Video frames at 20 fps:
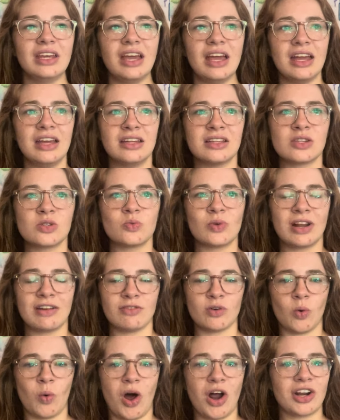And
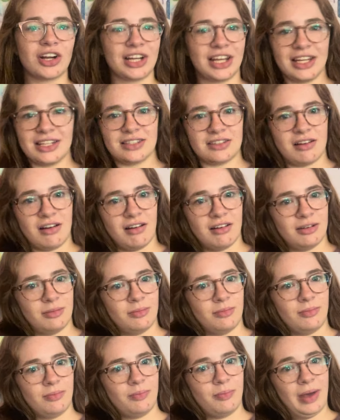whenever water gets
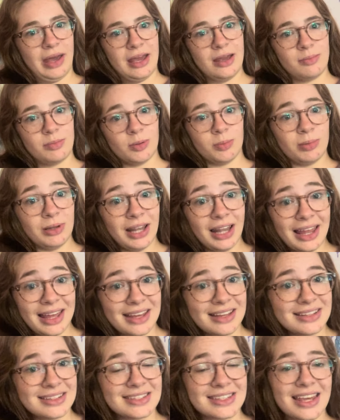on paper
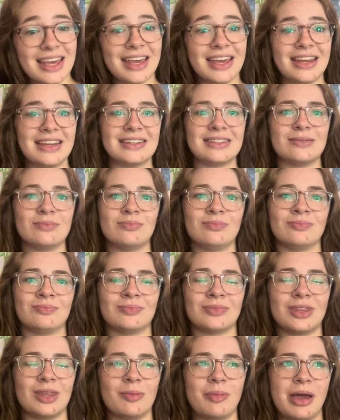plates,
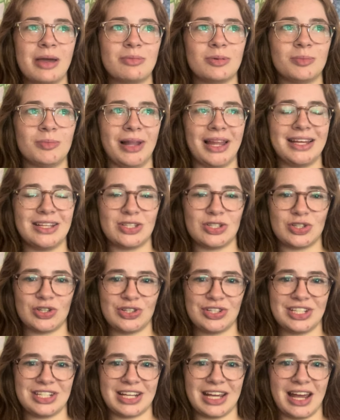the paper plate
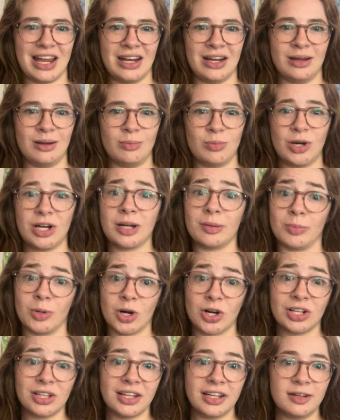starts to kind of break
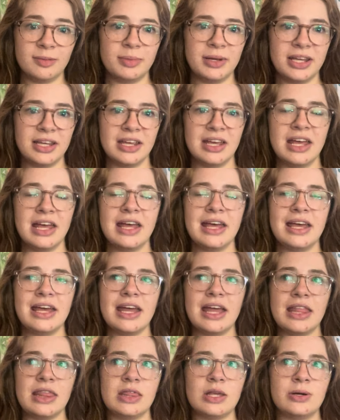apart a little bit,
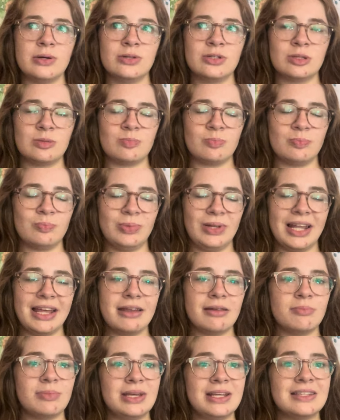and those
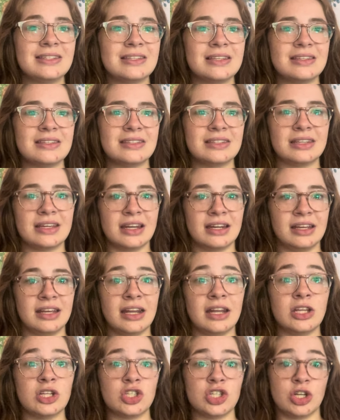plate pieces can
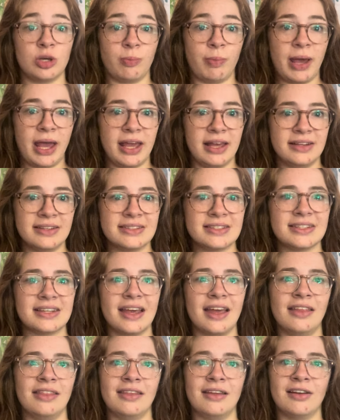get into your paint
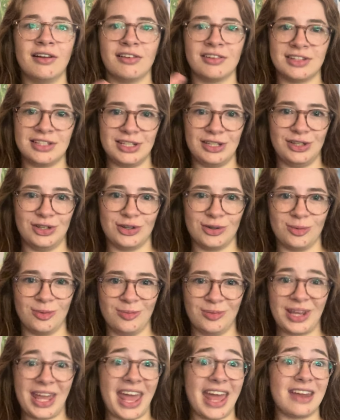and then onto your
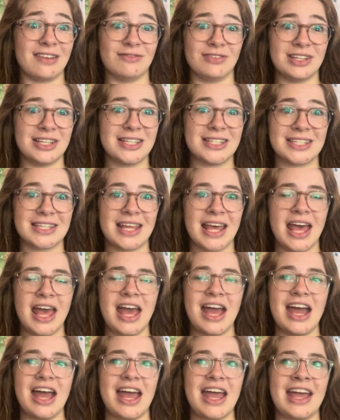canvas,
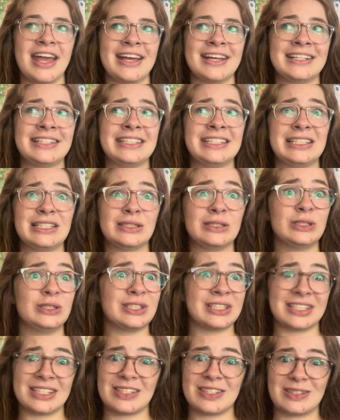and it
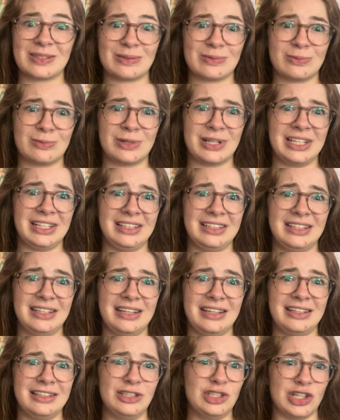looks
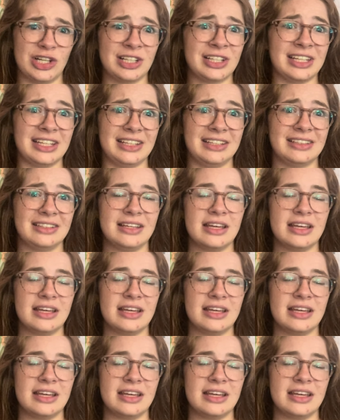really junky.